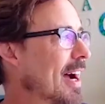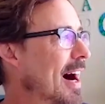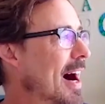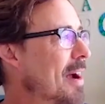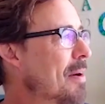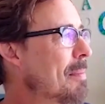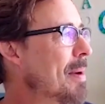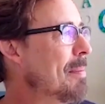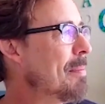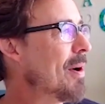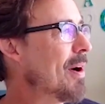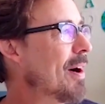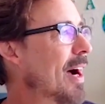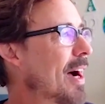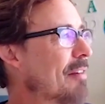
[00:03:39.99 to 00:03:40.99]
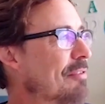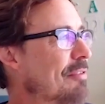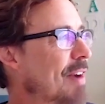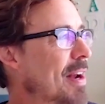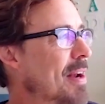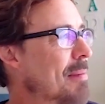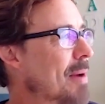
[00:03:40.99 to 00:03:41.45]
I remember a
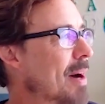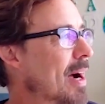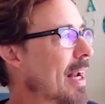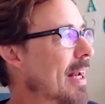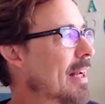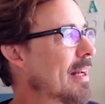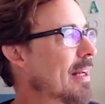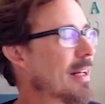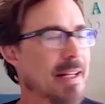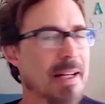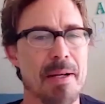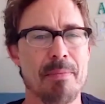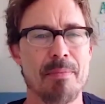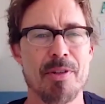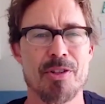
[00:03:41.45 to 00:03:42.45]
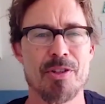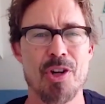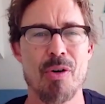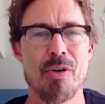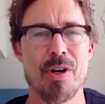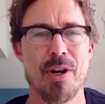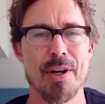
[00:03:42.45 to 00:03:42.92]
friend of mine did a show
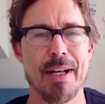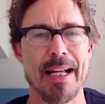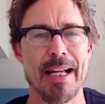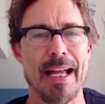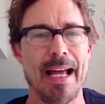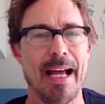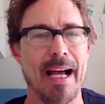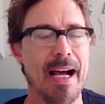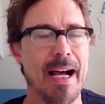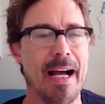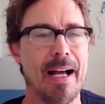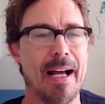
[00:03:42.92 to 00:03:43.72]
called like uh,